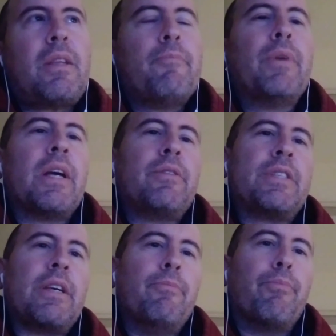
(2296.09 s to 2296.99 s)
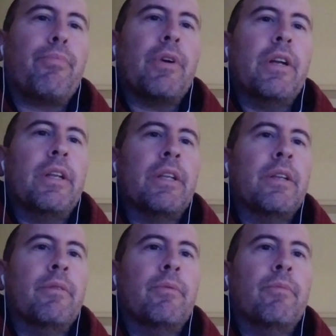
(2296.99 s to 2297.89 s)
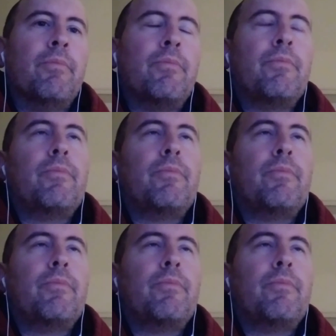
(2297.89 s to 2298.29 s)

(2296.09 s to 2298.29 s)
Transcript: But I would say Britain,